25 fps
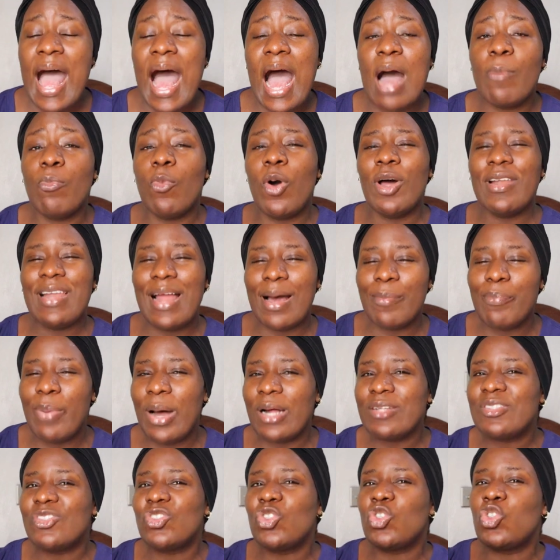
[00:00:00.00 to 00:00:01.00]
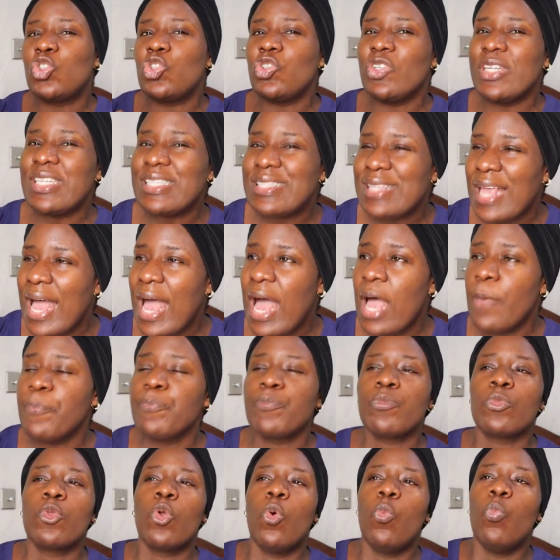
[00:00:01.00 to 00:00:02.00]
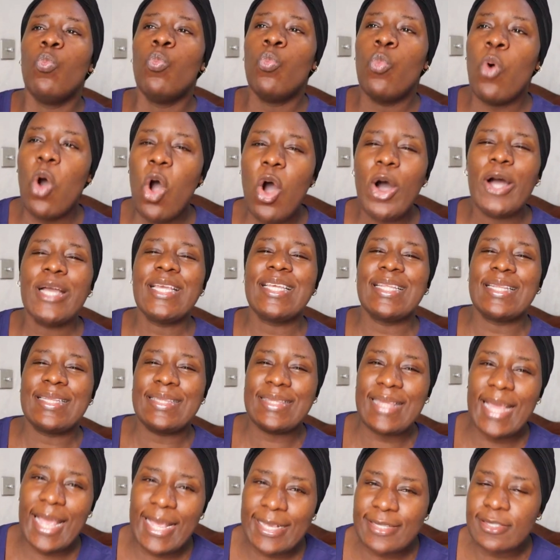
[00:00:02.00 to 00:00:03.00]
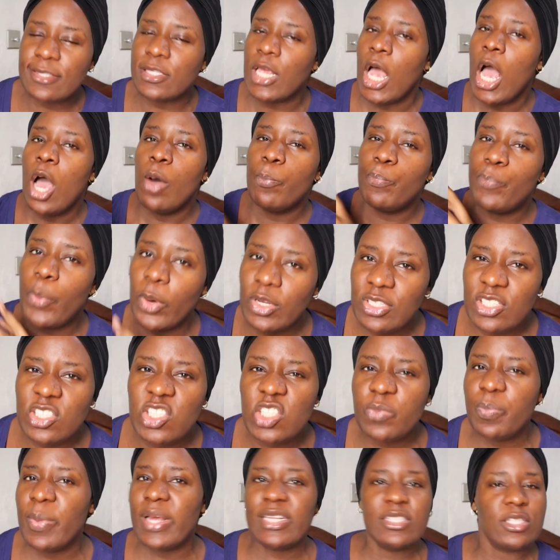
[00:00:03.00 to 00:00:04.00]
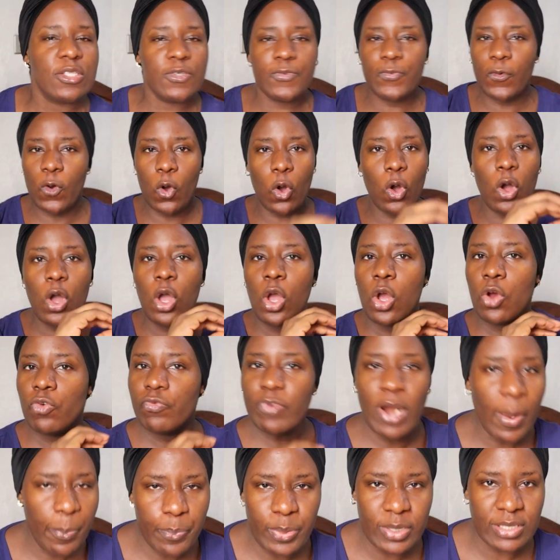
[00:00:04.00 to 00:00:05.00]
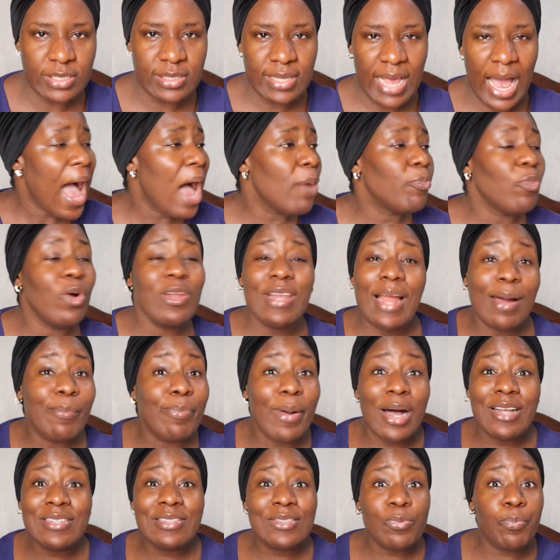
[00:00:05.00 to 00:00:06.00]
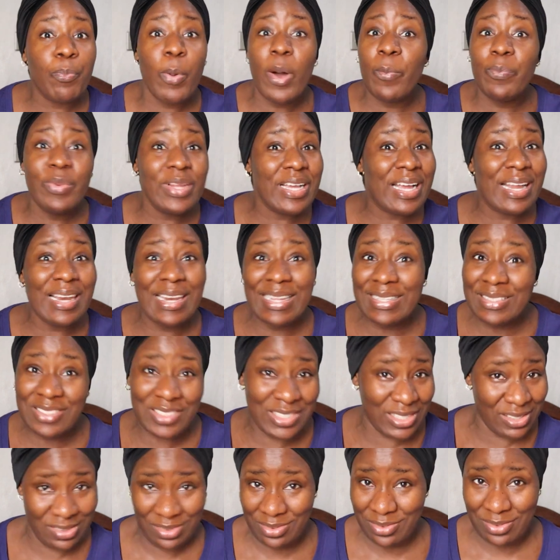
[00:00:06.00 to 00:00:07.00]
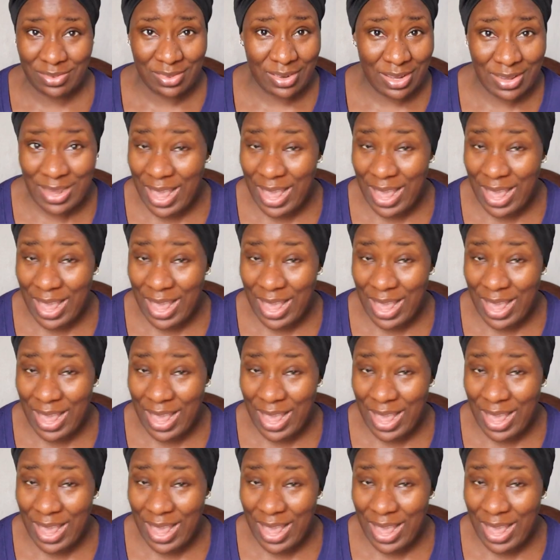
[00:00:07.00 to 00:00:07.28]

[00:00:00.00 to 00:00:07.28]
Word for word: I'm all about stricter, more intense punishments for rapists. I'm all about public lynching.